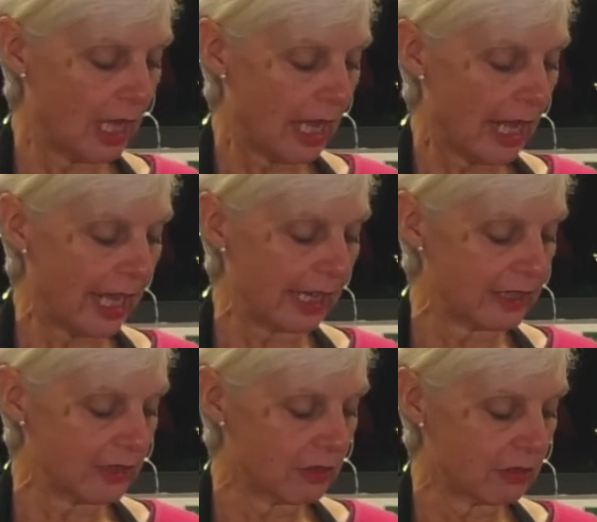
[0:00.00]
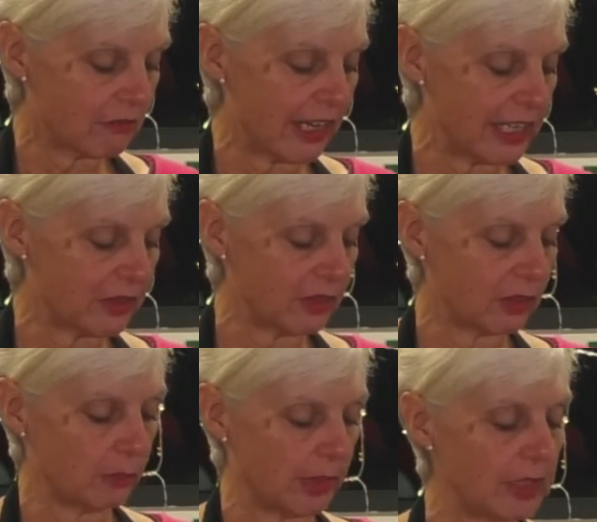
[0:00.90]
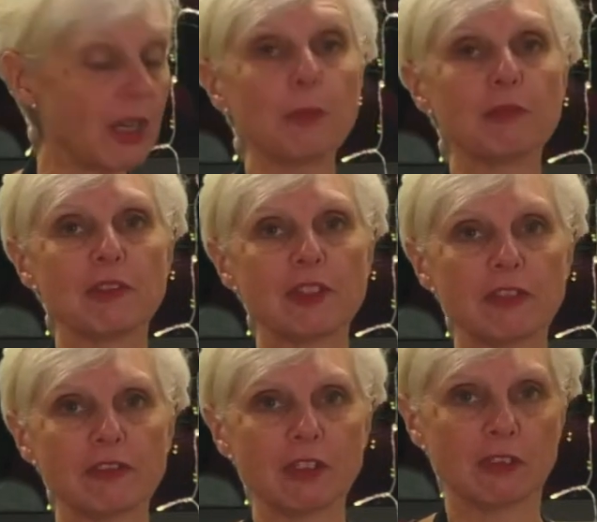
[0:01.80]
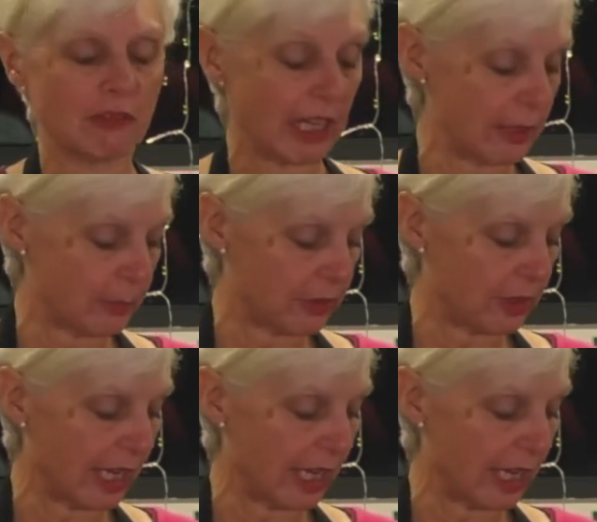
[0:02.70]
And raisins can be a number of different grapes,